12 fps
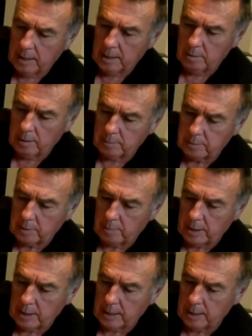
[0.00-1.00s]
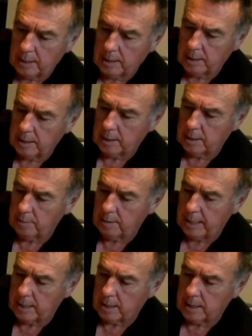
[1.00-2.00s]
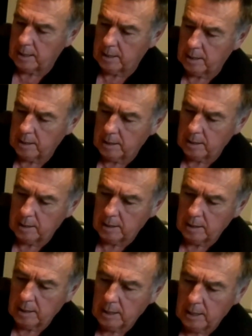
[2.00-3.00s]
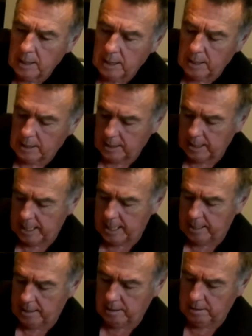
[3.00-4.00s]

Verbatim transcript: You rub some on your, your rail there, like that.